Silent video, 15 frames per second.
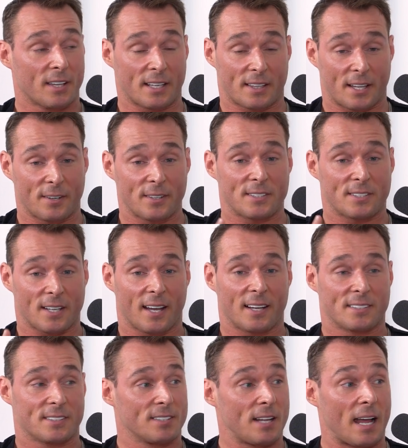Like there is
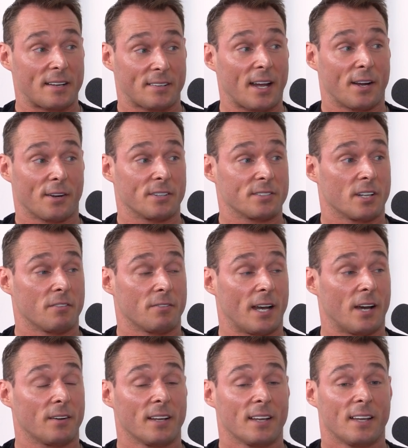science to tiring yourself
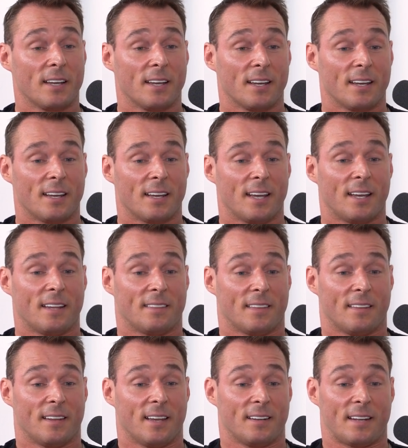out.
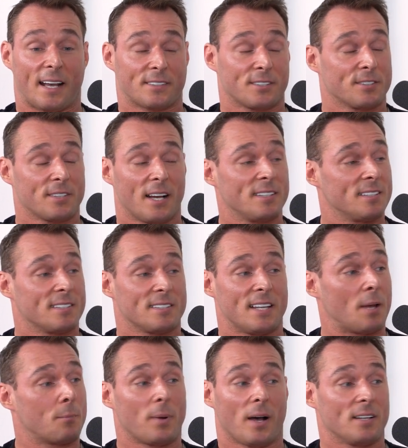And exercise is
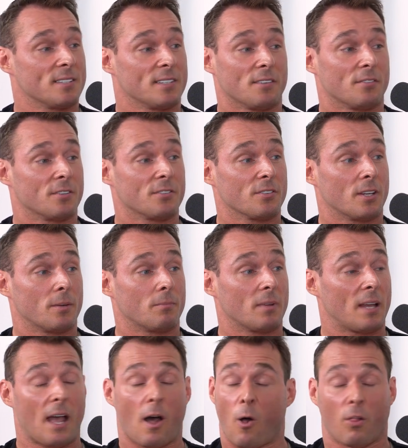net positive for sleep.
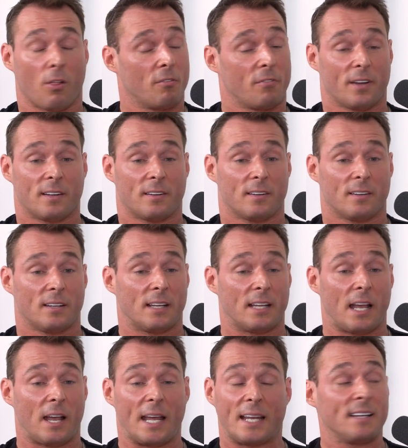Right. All of it.
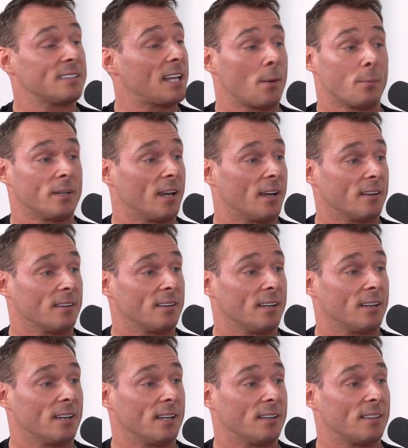Any time of day.
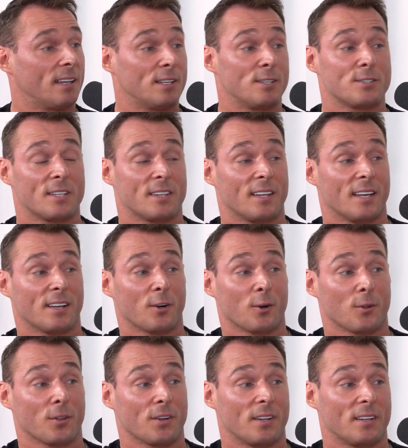They used to think
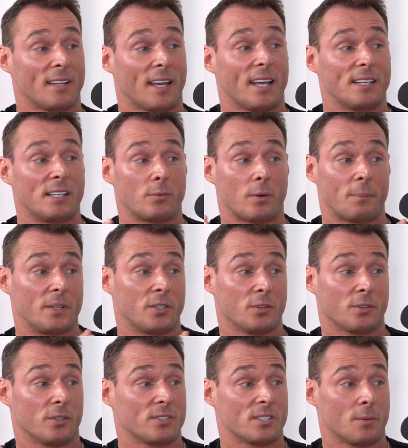earlier in the day you didn't want to be
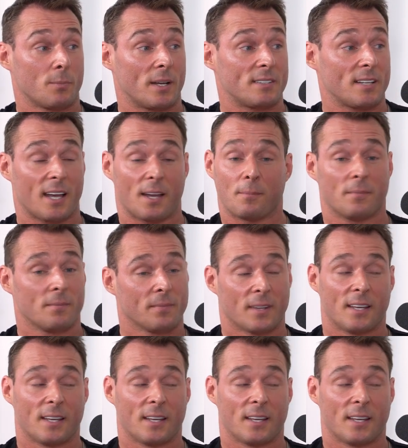too close to bedtime.